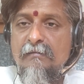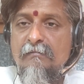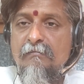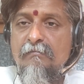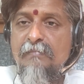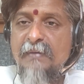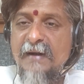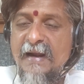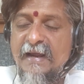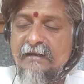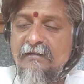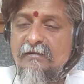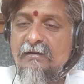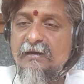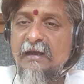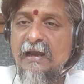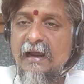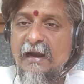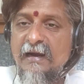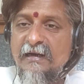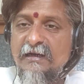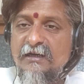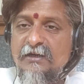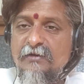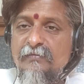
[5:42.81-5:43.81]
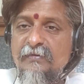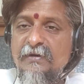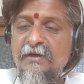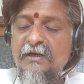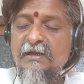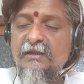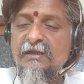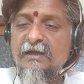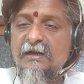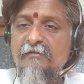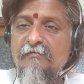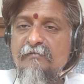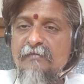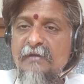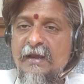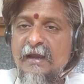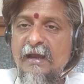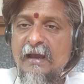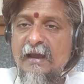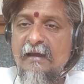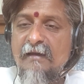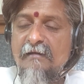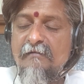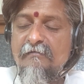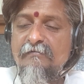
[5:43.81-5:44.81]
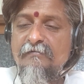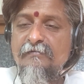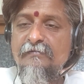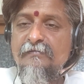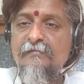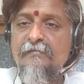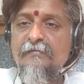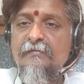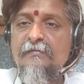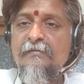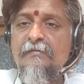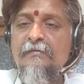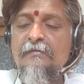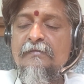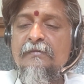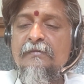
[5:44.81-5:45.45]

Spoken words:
break the connectivity that we have,